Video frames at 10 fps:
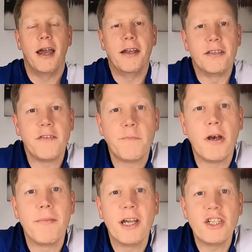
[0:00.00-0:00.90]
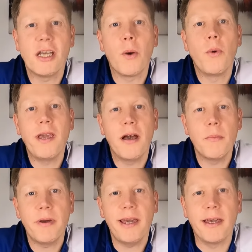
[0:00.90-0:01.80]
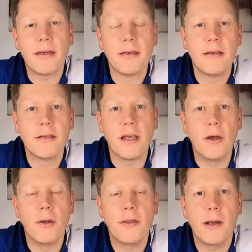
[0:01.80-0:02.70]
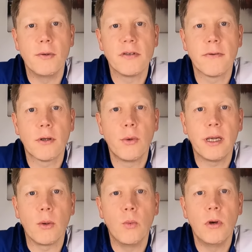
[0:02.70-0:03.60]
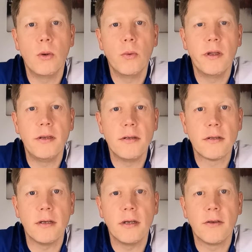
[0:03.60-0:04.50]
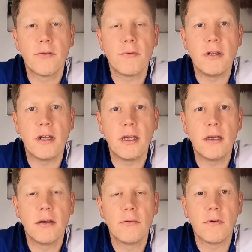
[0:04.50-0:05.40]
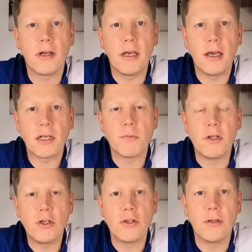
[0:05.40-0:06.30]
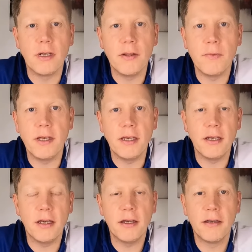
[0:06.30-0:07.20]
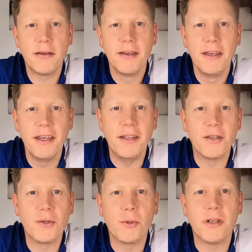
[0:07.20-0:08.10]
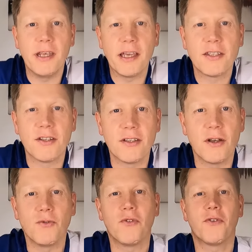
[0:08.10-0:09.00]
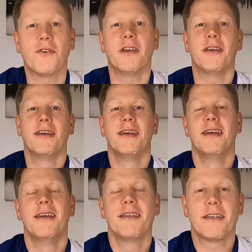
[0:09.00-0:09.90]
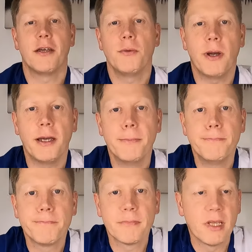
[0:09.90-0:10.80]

And as if by magic, we are back. So that was a quick whirlwind 3-day running expedition in the Saucony Xodus Ultra 3. So